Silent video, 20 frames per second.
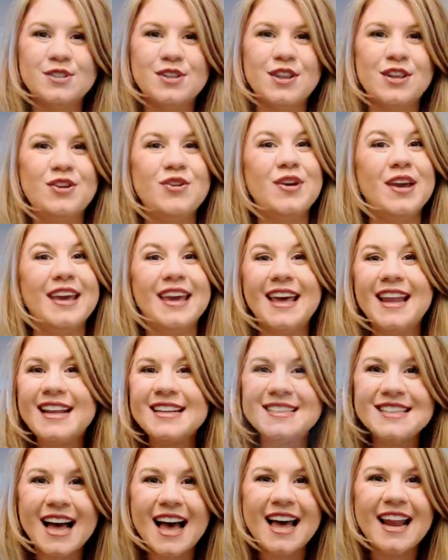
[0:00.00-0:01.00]
so that you can get
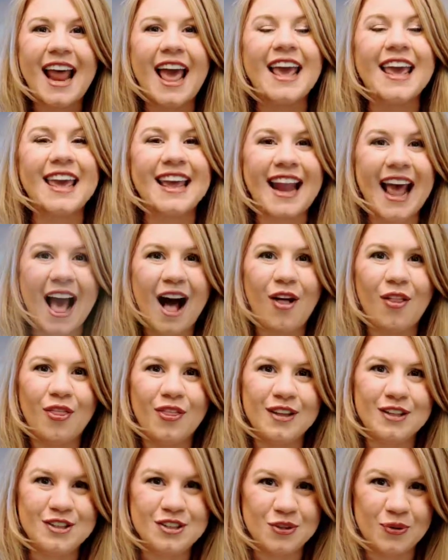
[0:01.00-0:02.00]
it done and get out
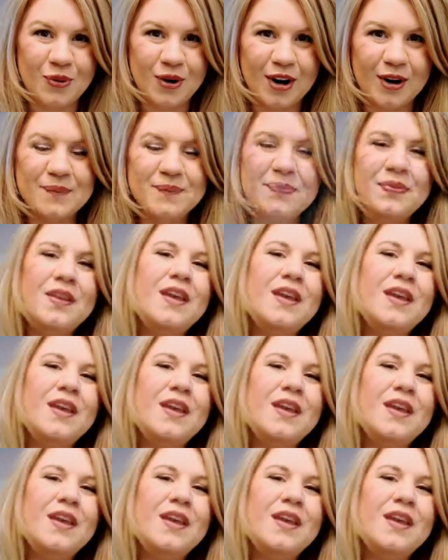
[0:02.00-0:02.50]
the door.